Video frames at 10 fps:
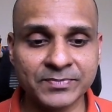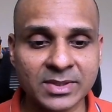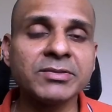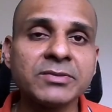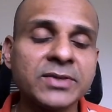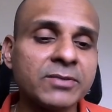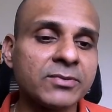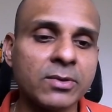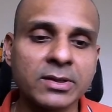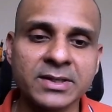Now that we
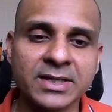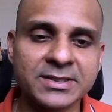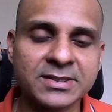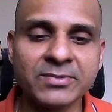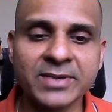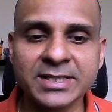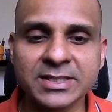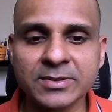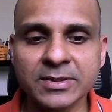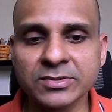have quantized the
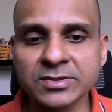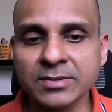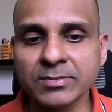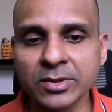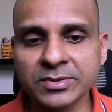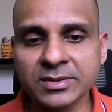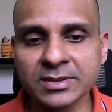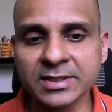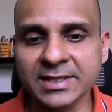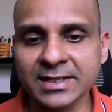weights using both
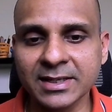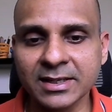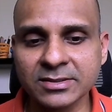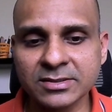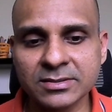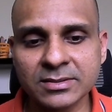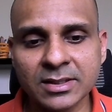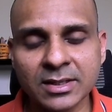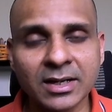the techniques,